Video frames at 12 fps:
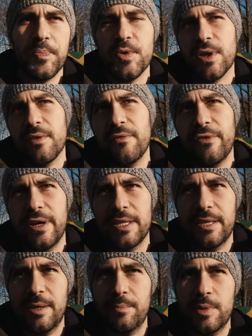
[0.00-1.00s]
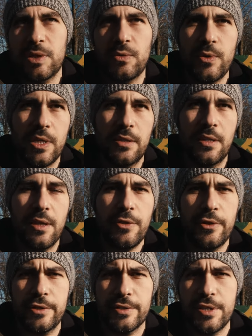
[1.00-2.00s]
You can find them between
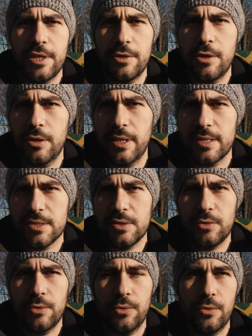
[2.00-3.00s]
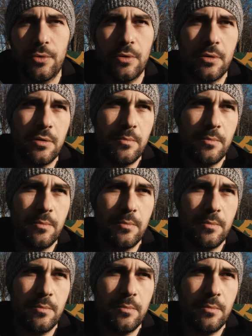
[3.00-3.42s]
$30 to